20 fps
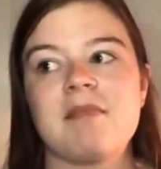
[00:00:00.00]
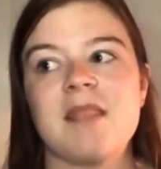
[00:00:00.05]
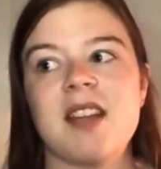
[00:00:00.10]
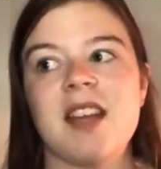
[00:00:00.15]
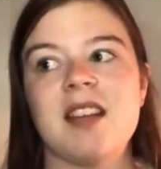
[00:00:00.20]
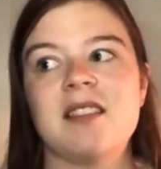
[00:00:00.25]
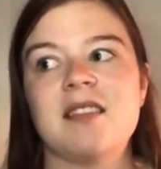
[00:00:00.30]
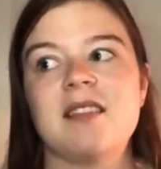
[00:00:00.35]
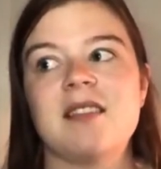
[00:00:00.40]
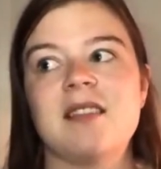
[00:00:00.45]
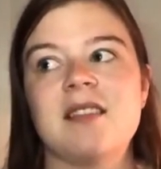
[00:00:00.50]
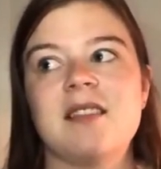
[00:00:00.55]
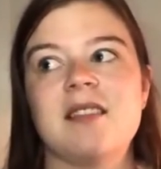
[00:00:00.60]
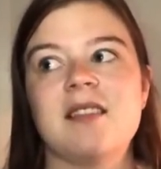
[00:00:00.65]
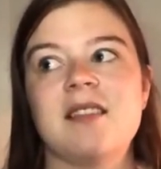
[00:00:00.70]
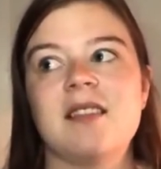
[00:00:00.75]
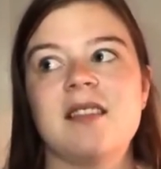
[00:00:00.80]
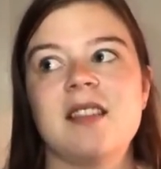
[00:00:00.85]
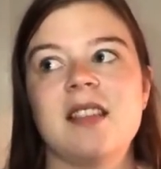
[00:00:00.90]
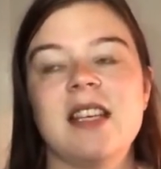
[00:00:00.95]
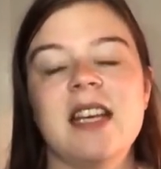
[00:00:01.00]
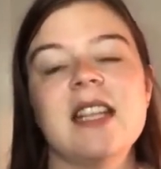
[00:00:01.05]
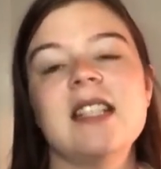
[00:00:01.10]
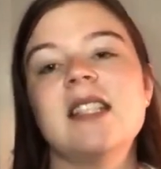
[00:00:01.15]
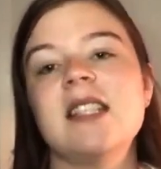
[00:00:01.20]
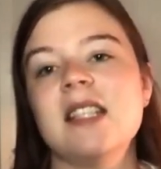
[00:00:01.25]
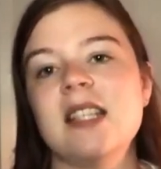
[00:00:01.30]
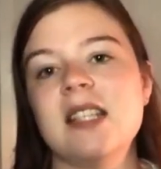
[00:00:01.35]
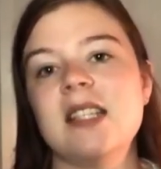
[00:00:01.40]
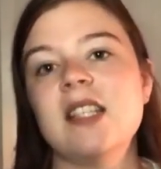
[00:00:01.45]
it
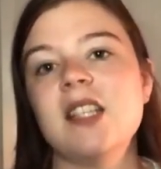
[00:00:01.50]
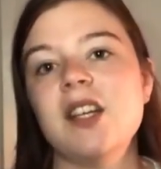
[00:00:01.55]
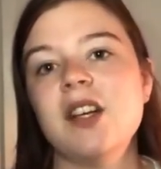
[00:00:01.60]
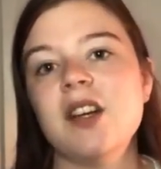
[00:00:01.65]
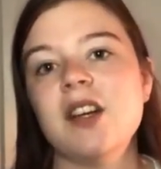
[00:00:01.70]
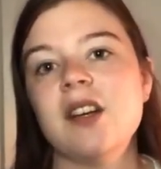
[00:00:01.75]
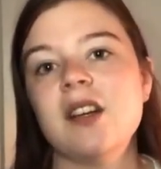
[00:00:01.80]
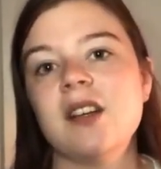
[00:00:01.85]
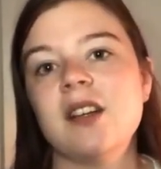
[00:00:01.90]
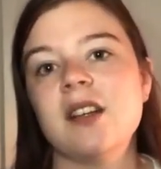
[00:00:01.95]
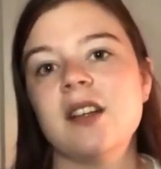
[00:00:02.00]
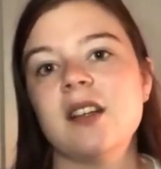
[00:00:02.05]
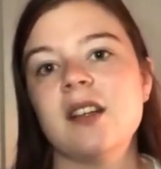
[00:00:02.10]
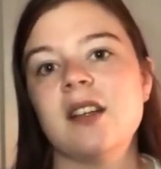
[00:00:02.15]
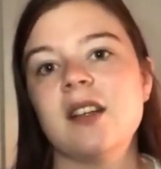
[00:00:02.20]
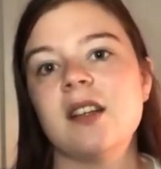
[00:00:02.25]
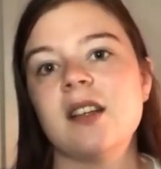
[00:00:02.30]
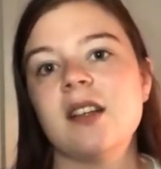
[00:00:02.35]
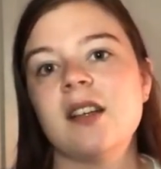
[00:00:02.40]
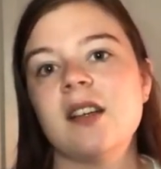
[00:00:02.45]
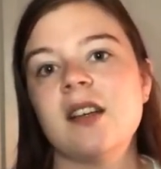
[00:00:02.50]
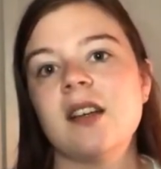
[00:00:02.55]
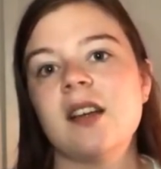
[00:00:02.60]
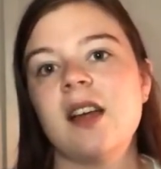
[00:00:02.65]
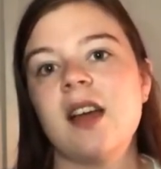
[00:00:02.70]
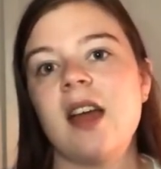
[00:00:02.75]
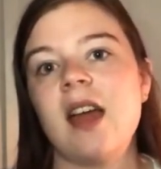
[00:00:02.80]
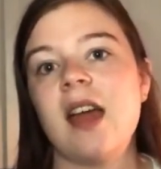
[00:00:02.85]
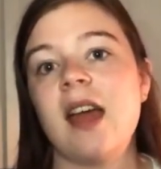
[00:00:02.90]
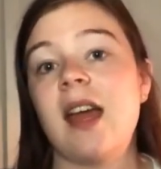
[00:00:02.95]
gets easier
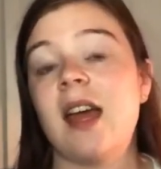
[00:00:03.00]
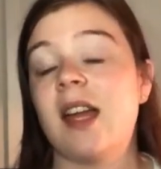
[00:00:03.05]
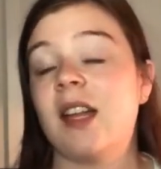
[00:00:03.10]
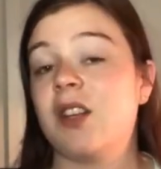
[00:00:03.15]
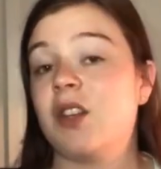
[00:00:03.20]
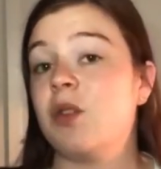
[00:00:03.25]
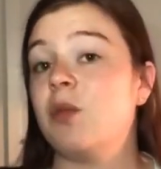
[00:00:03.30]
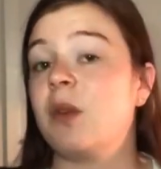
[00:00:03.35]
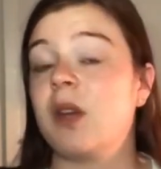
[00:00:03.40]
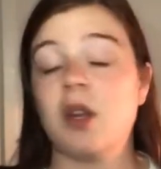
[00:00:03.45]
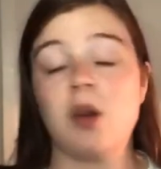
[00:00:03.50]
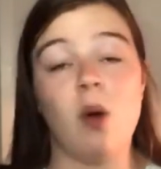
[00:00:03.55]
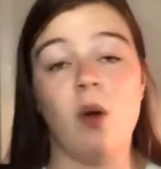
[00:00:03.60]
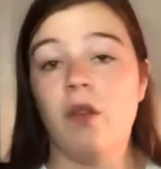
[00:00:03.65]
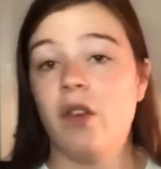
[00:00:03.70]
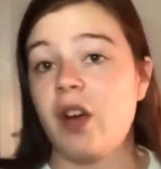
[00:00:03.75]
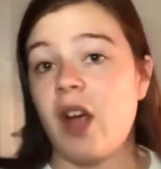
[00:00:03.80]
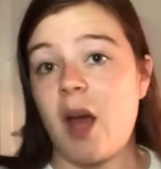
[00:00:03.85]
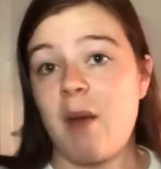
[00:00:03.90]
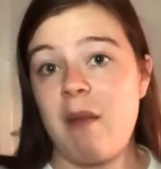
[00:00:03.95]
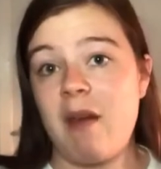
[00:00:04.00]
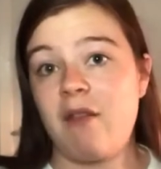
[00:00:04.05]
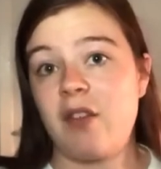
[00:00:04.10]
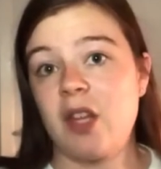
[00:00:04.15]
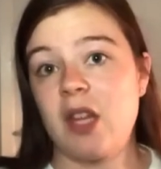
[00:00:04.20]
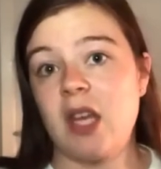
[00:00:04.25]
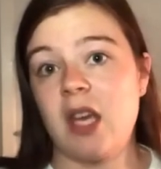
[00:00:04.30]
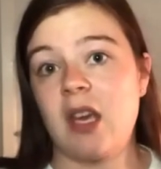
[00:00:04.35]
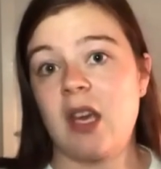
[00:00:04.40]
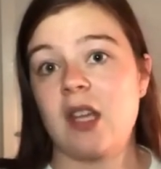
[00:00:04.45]
and you can overcome
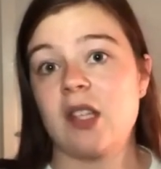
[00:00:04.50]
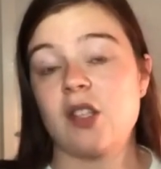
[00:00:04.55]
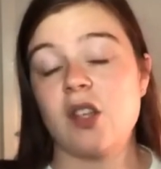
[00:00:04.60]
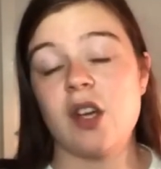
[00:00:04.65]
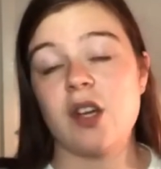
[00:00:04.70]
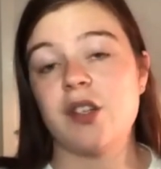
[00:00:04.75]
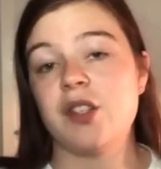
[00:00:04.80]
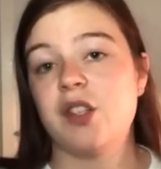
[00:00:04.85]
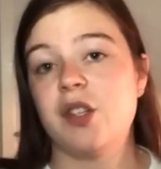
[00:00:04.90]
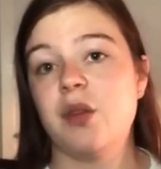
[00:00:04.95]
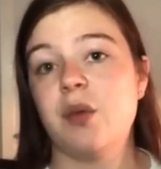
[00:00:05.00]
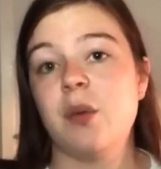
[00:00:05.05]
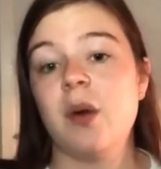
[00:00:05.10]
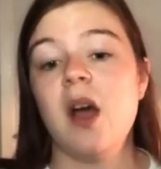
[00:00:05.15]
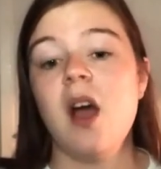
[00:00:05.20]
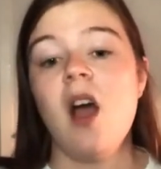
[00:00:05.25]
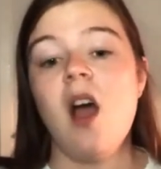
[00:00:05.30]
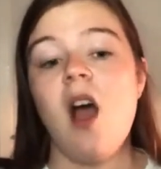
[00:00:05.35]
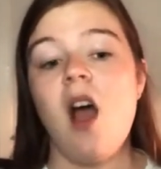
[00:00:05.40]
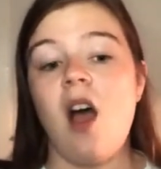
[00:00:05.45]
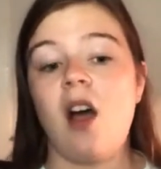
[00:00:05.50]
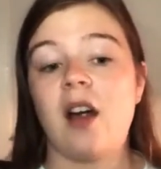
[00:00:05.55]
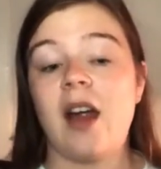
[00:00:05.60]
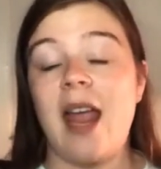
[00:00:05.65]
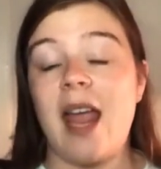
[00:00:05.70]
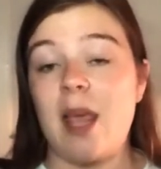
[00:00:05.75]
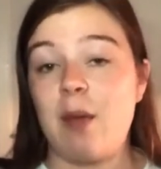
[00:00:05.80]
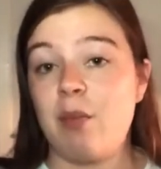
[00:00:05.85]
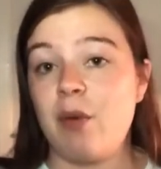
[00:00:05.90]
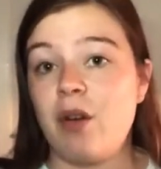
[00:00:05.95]
everything as long as you
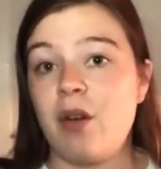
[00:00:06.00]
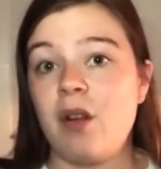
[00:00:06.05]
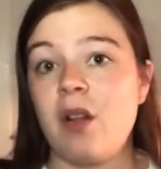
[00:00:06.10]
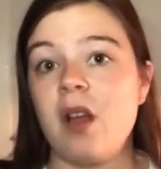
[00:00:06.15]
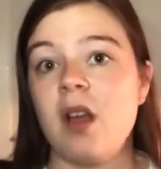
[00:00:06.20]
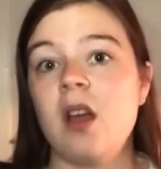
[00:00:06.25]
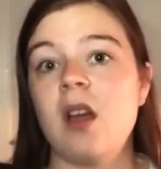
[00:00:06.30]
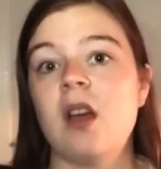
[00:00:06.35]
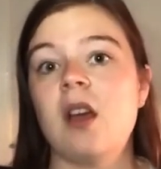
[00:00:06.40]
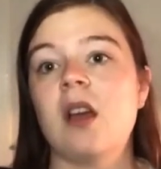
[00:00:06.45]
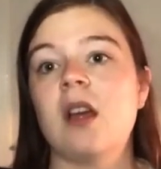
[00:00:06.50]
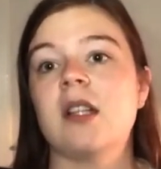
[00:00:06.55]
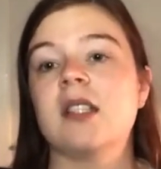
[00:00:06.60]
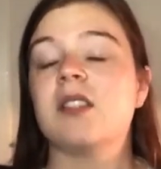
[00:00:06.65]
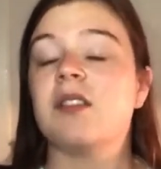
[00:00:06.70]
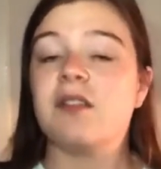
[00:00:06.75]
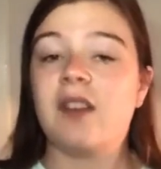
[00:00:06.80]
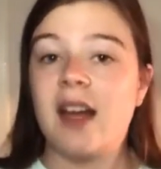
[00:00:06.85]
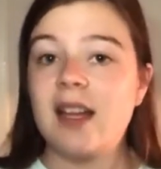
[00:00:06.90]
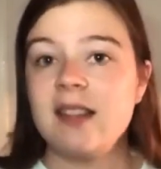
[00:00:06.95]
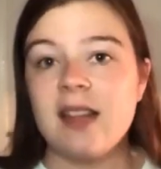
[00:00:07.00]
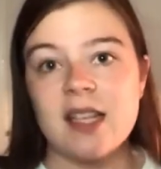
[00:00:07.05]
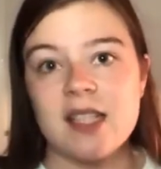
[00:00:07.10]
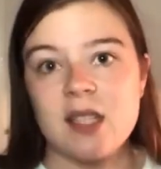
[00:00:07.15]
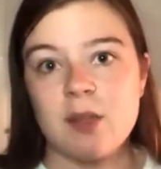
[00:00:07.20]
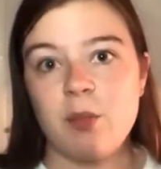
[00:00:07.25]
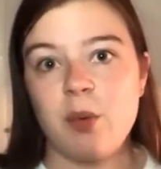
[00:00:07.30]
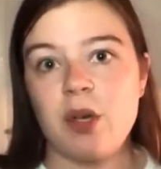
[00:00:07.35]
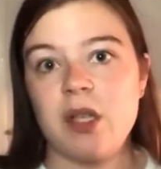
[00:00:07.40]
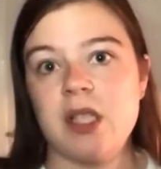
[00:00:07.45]
are able to find that
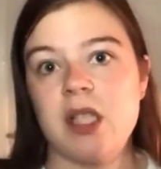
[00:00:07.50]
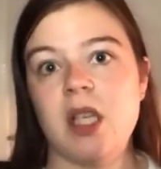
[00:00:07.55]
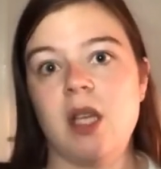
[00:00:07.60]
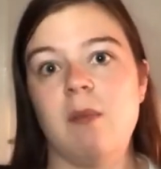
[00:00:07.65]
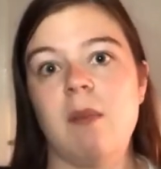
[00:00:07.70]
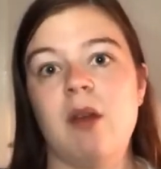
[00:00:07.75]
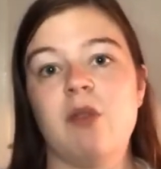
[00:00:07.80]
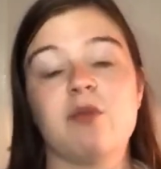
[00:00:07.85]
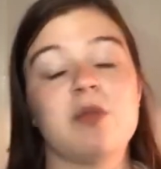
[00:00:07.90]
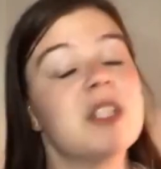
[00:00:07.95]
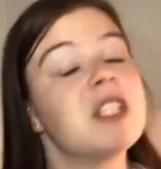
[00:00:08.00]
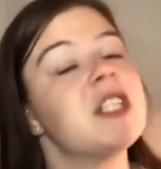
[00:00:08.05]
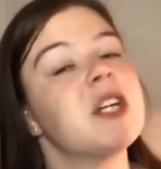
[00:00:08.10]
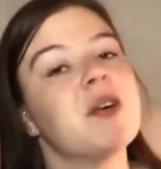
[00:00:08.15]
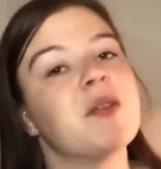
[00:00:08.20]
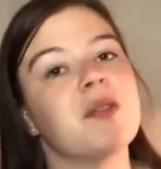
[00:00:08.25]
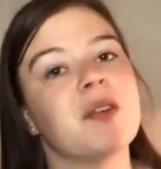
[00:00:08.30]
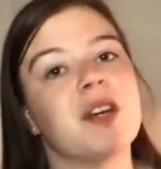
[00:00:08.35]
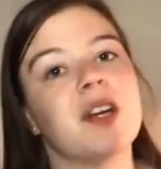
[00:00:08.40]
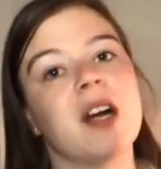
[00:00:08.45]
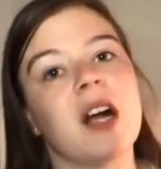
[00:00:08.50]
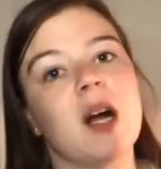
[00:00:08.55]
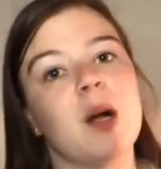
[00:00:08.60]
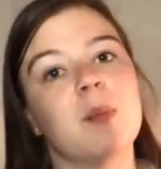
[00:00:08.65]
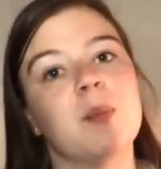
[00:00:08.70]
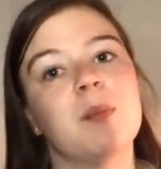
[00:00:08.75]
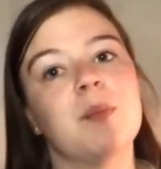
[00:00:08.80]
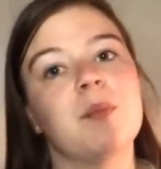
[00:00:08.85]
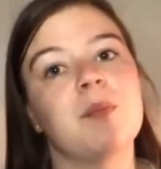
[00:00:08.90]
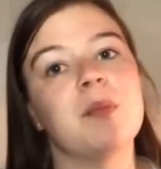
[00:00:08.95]
support team and reach out for your
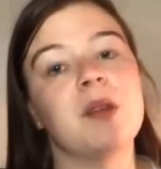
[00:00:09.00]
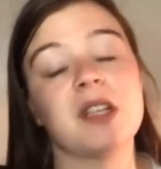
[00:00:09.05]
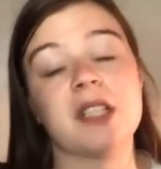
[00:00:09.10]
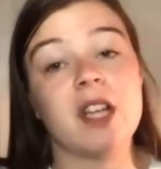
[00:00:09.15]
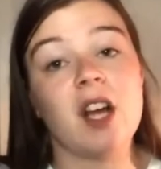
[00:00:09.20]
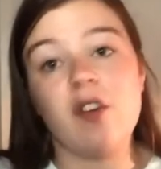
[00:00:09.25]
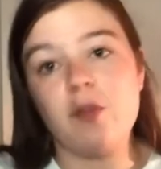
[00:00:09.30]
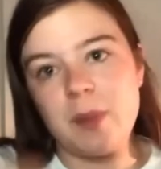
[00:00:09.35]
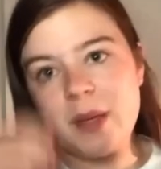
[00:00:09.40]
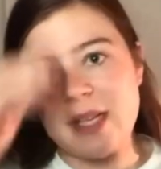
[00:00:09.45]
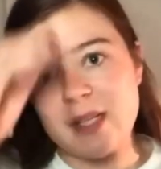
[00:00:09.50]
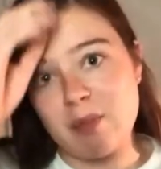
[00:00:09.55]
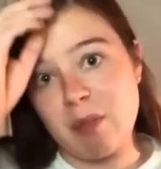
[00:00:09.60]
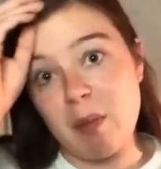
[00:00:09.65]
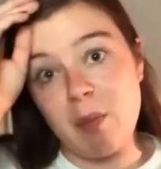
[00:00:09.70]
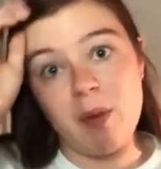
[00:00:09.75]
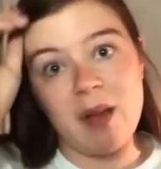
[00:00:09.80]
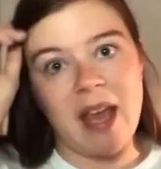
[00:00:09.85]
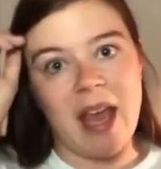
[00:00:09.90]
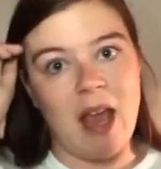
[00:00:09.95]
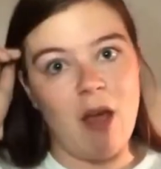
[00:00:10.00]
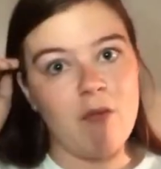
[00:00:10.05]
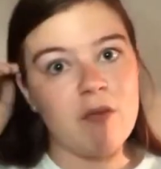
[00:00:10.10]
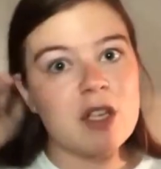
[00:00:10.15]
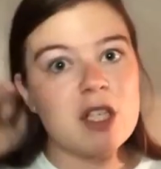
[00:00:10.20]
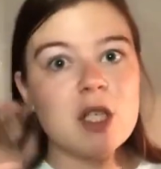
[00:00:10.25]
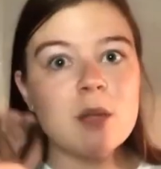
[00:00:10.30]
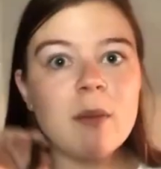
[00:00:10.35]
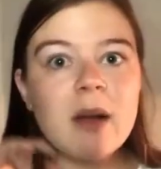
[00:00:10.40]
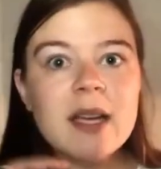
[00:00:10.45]
help yourself, because people can't
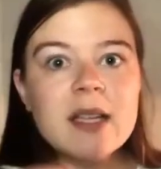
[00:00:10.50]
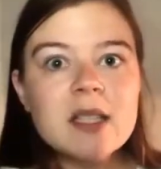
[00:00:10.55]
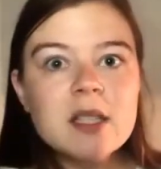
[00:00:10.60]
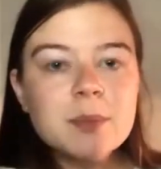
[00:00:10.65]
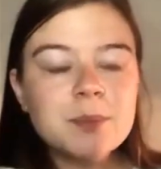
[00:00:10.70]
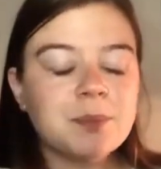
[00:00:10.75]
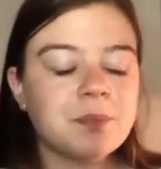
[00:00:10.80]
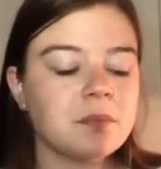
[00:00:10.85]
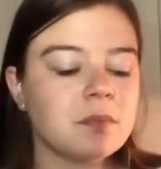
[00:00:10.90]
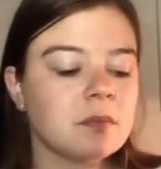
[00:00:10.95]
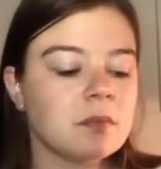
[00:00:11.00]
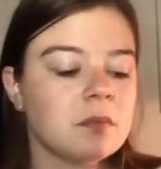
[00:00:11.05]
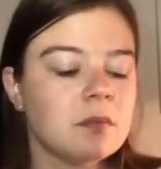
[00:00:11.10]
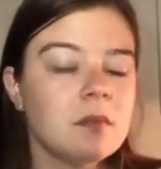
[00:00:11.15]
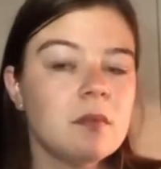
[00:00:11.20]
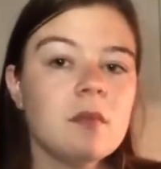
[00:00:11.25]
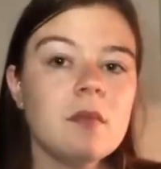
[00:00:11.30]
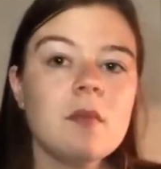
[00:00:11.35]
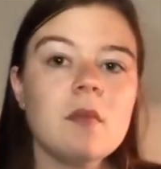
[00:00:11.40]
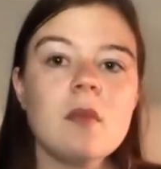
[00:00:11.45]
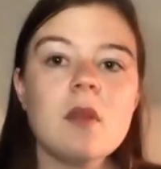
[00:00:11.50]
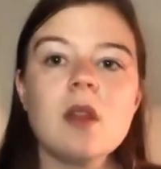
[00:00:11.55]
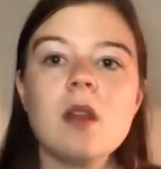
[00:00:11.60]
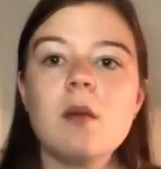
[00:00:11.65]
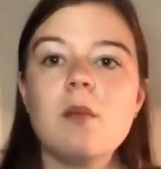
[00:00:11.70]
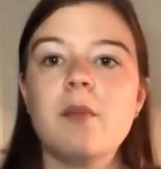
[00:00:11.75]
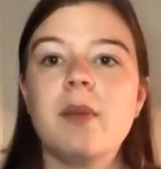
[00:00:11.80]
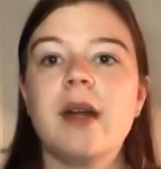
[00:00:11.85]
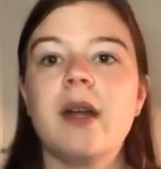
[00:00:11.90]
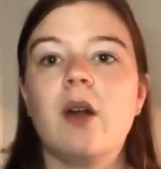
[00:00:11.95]
read your mind.
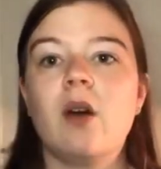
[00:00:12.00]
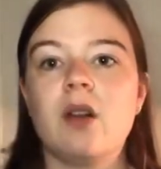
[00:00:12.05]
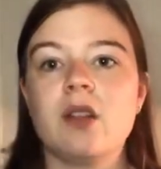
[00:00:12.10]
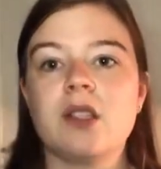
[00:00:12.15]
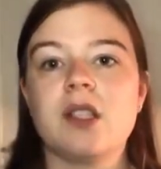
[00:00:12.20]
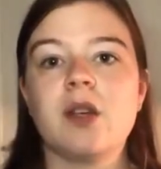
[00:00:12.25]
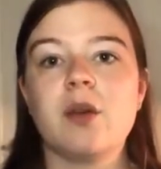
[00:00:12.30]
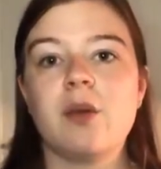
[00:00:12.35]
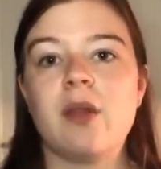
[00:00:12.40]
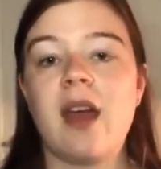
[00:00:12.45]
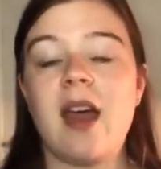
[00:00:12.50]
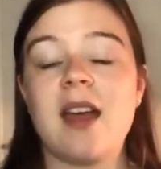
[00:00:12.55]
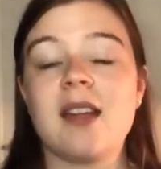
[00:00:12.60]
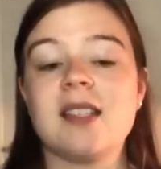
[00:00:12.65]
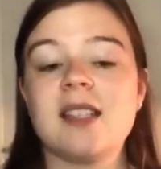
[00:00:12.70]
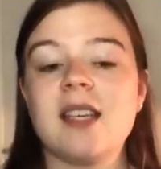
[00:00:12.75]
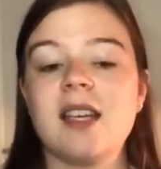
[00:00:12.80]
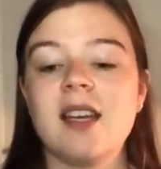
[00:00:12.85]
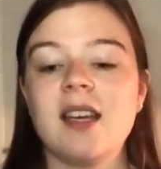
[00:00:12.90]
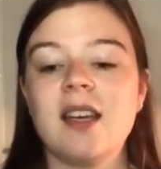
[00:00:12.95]
But also that,